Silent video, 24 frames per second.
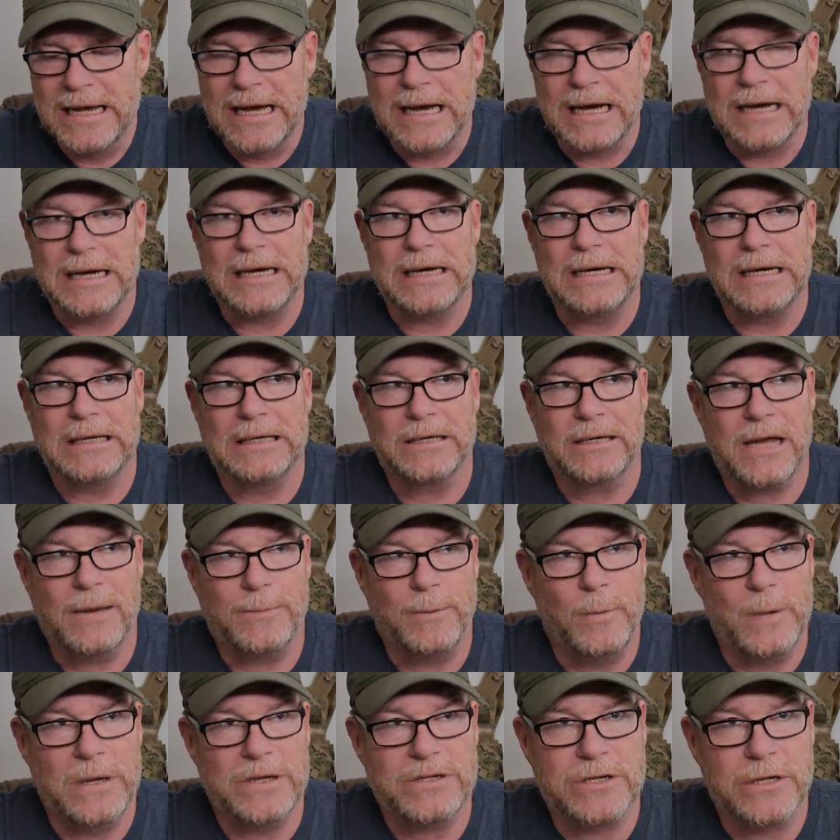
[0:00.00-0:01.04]
uh, a
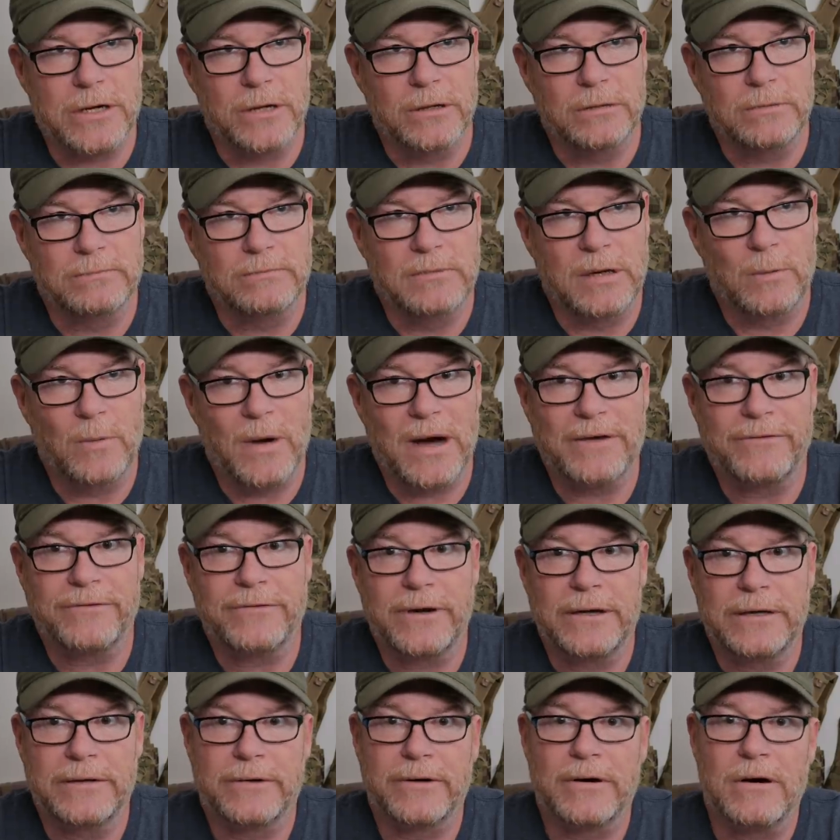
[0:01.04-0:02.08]
couple weeks ago my wife
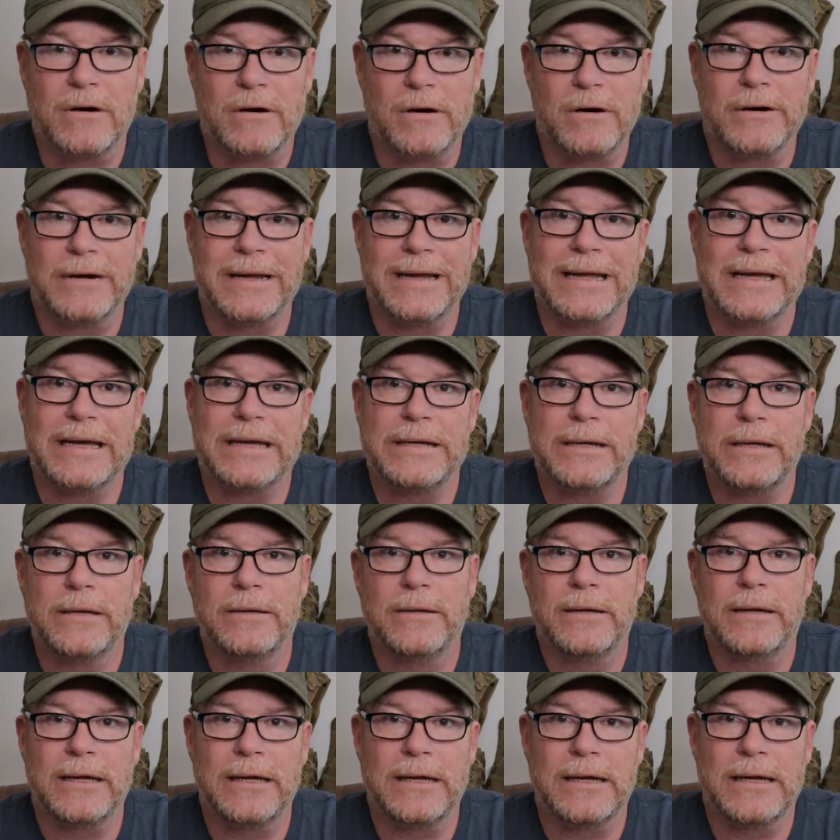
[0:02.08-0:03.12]
traded her car in
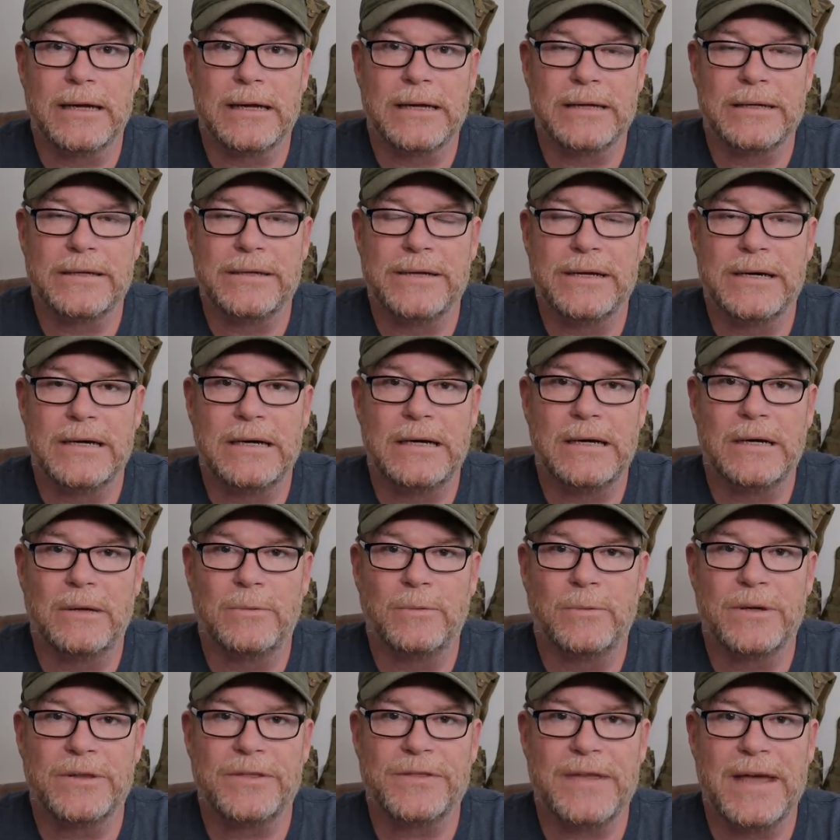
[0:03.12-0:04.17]
and uh,
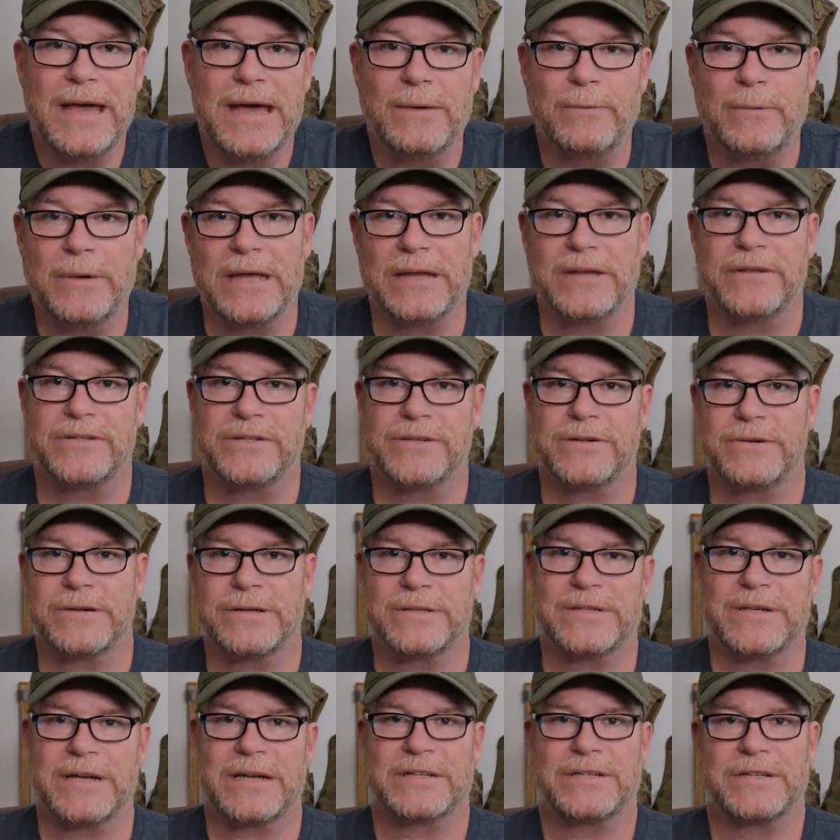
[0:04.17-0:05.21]
with that we had the
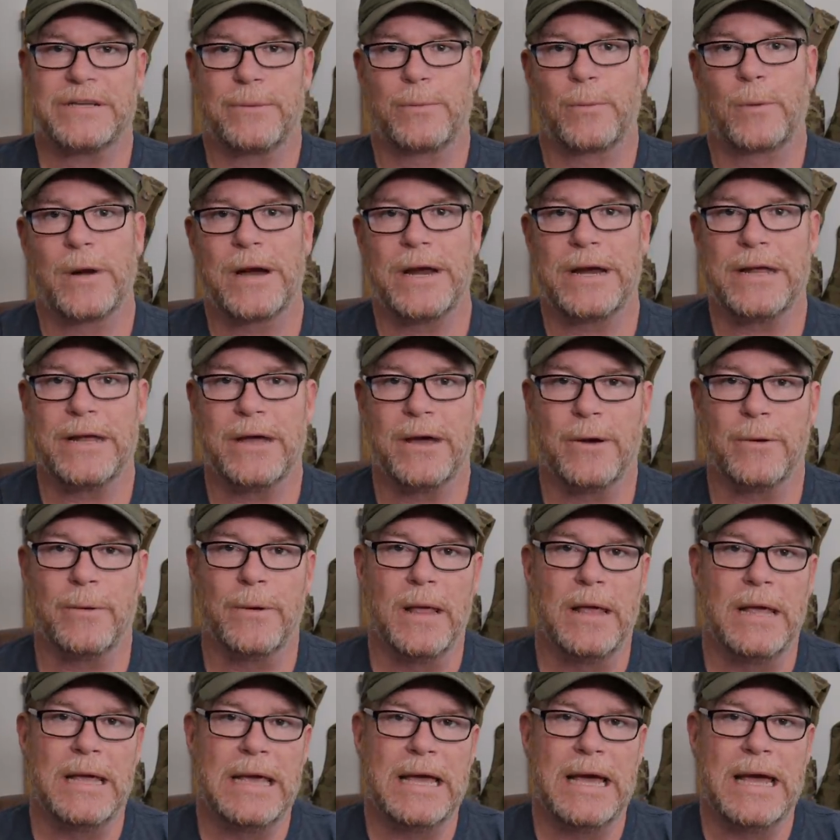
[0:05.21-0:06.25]
sirius xm radio
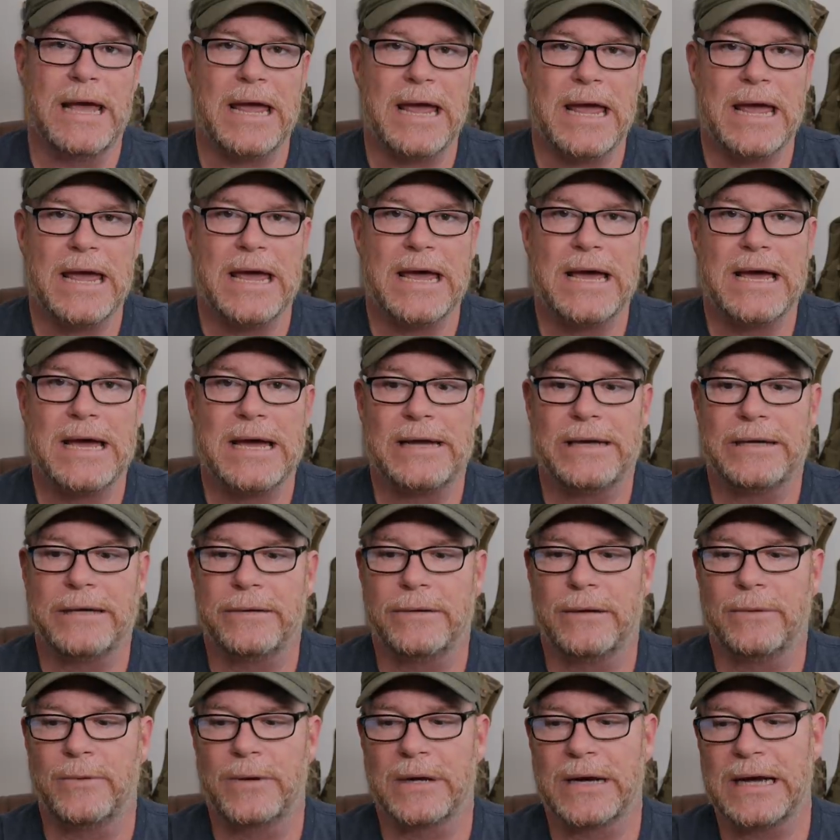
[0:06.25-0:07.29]

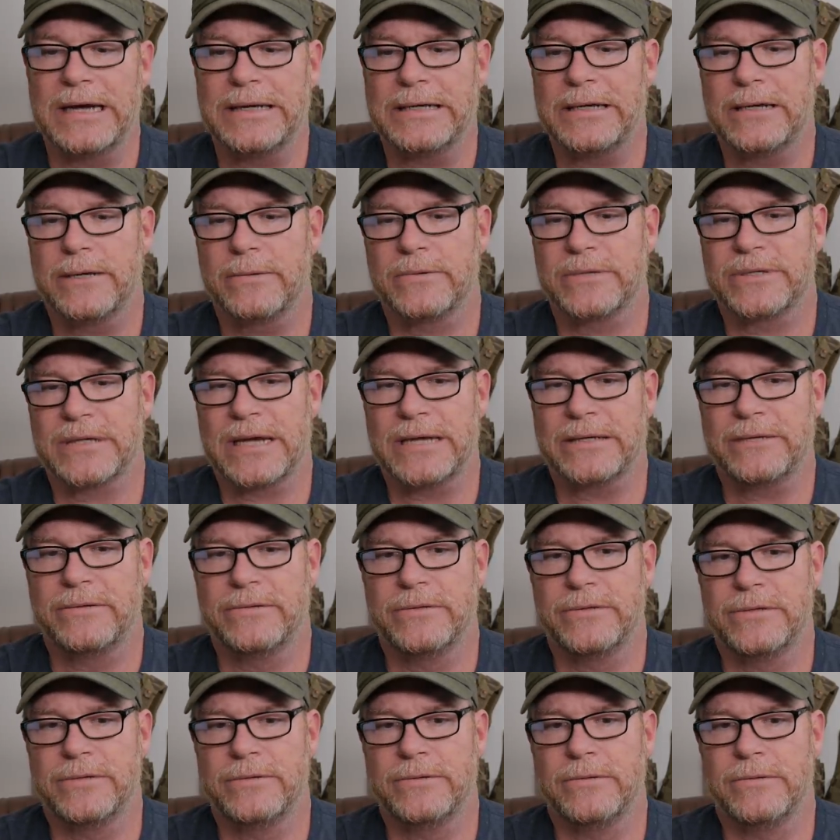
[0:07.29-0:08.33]
and what i did was i
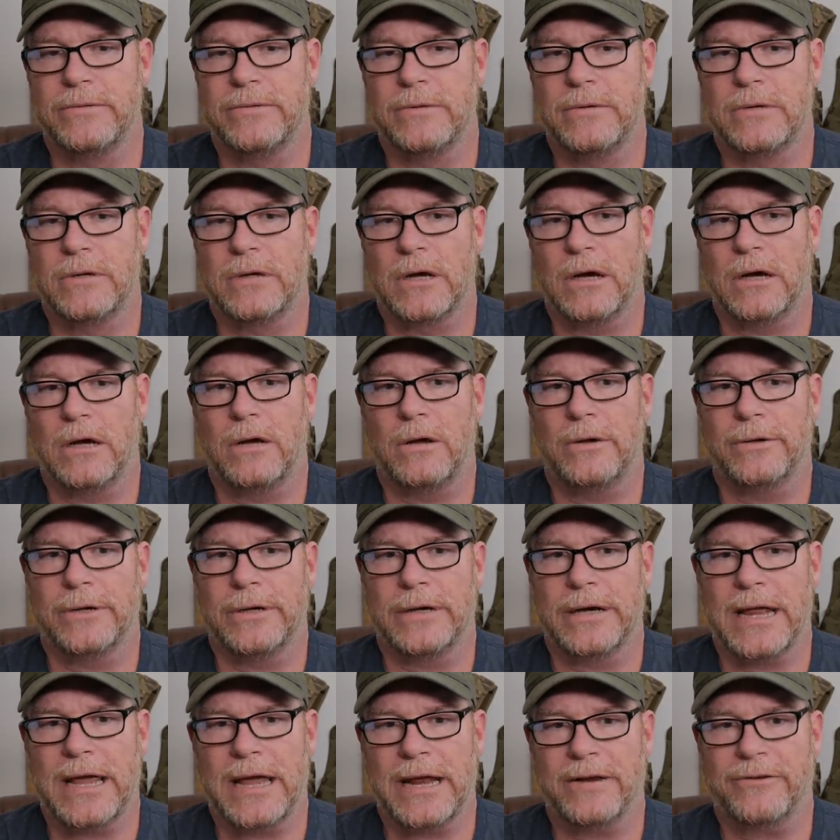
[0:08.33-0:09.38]
called
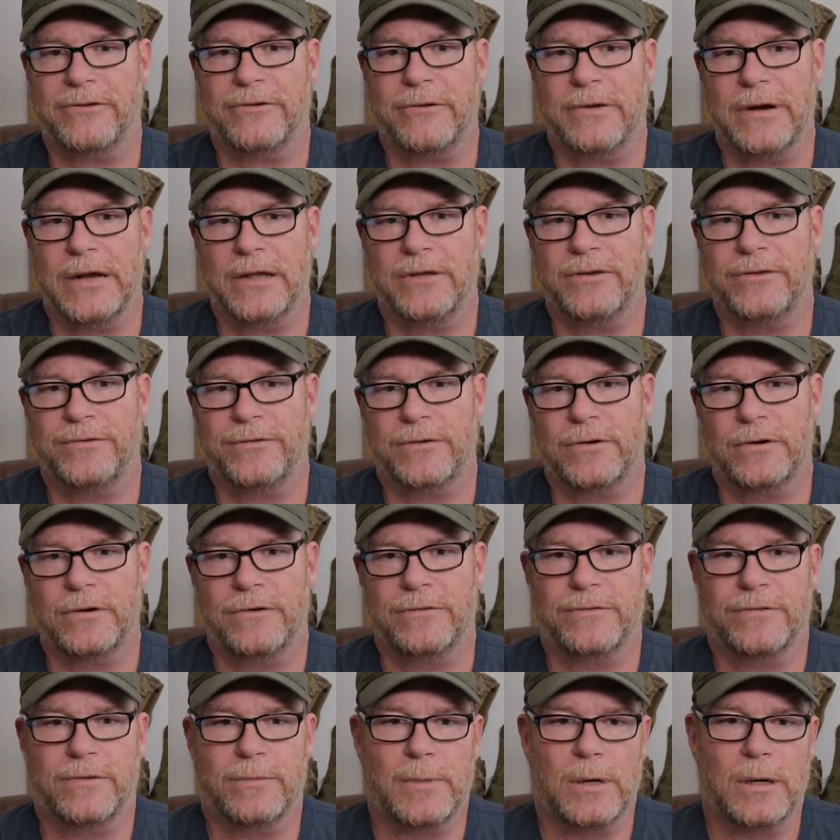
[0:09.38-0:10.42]
and had it
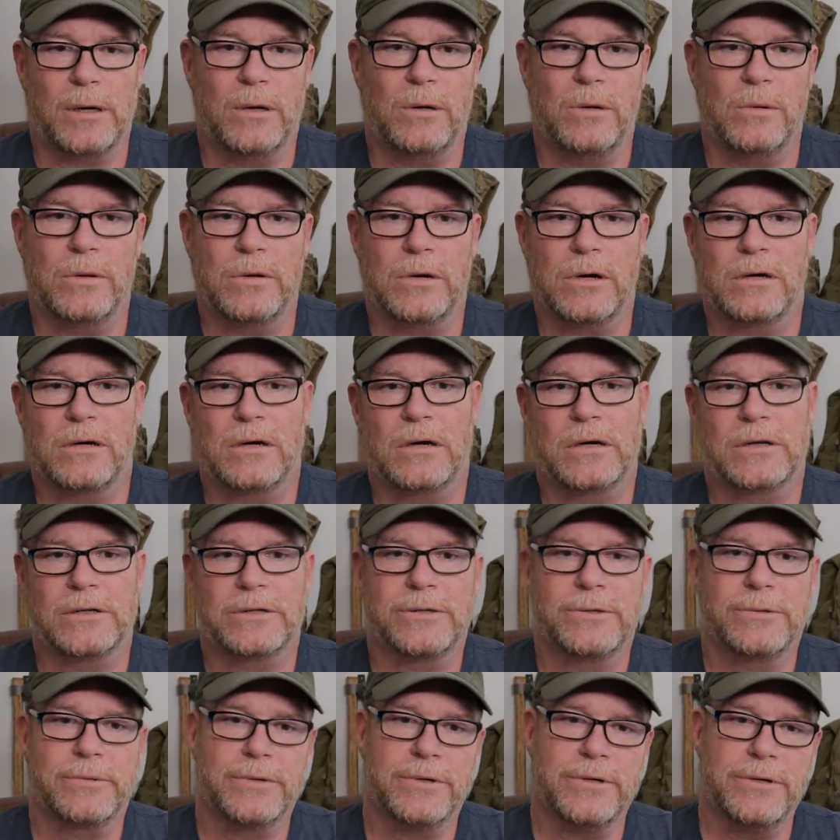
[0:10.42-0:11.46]
transferred from her old car
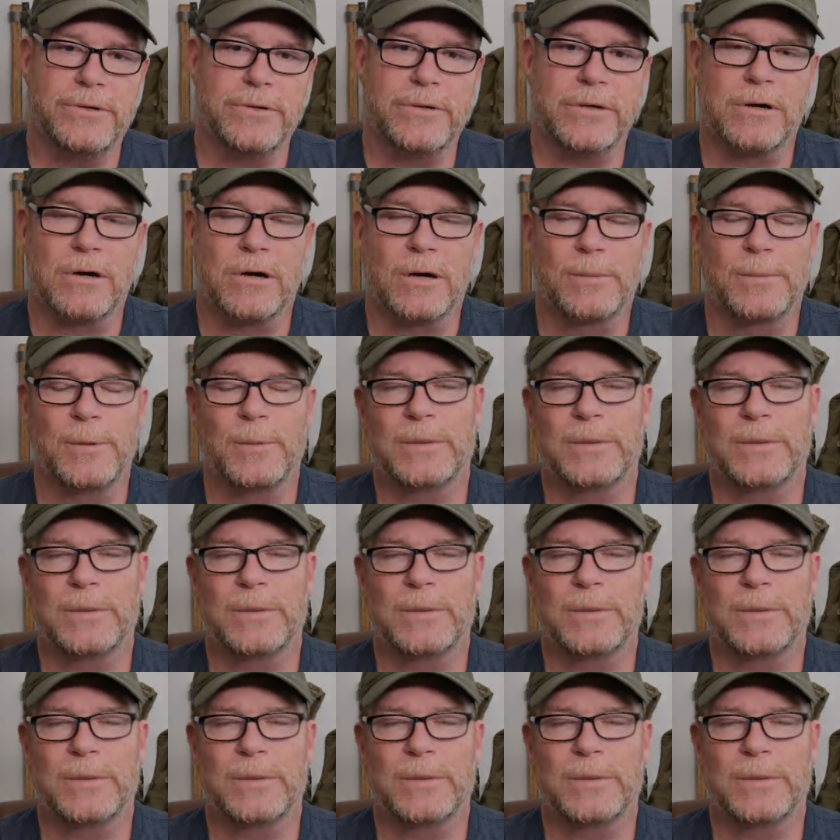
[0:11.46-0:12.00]
to her new car.